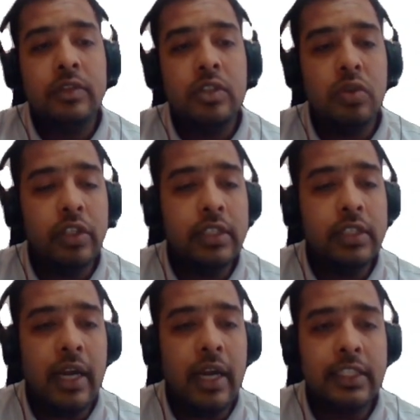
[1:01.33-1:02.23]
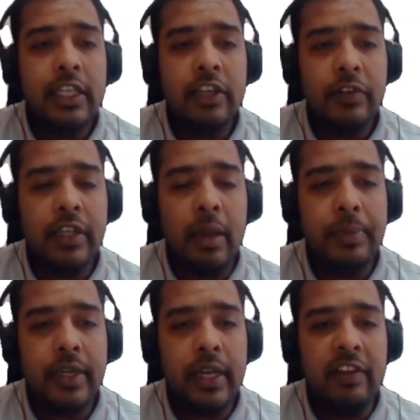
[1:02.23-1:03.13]
So this is the highest liquid
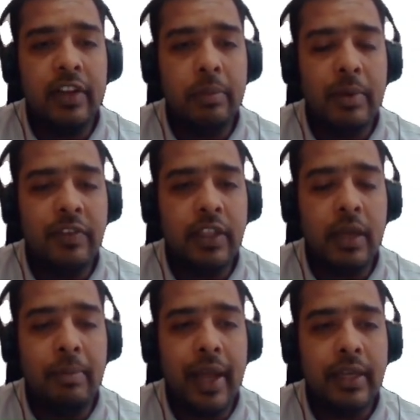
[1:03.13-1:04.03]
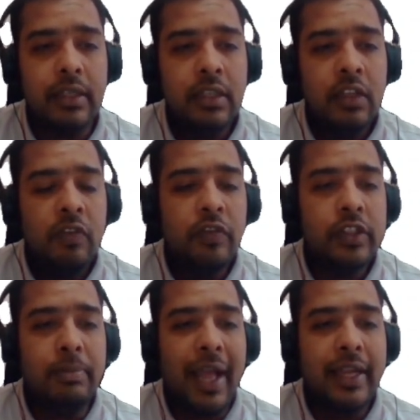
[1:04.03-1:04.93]
capital available with the bank,
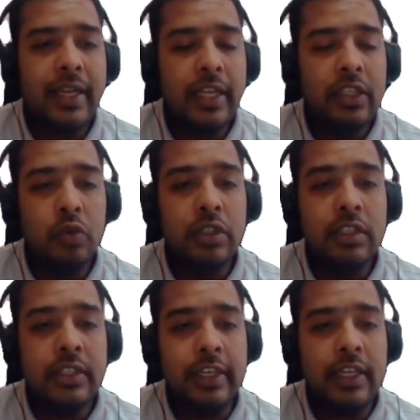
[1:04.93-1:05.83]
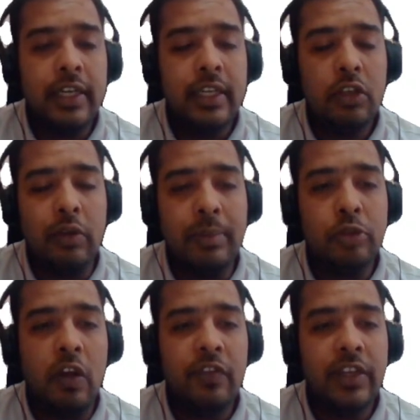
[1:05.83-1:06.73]
which bank can use instantly to
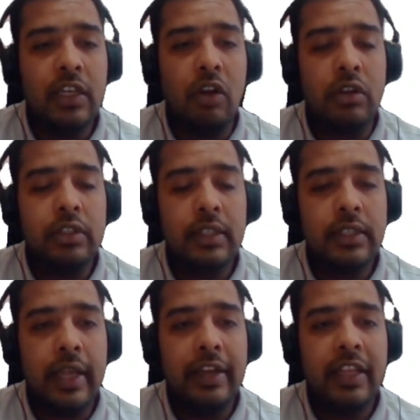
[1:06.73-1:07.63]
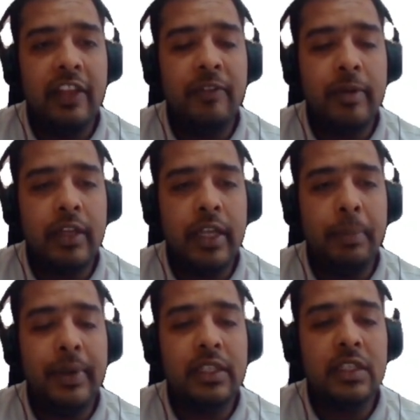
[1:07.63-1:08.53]
absorb its losses and
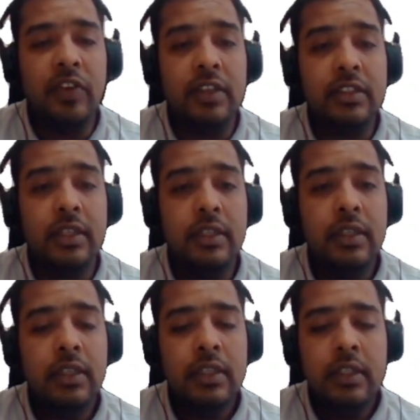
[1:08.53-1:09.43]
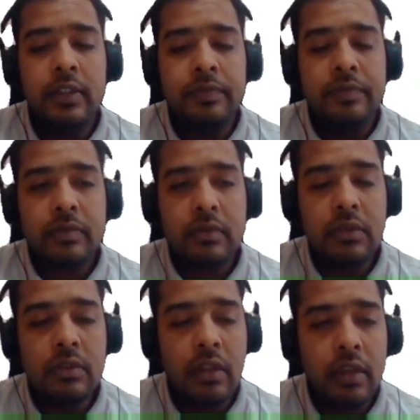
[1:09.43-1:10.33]
keep its function
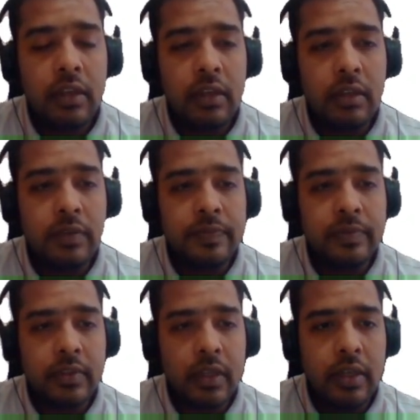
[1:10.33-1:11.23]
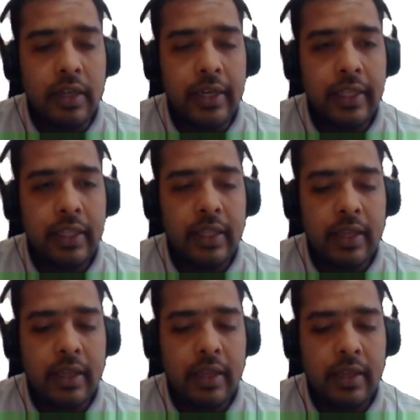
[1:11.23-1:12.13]
uh, running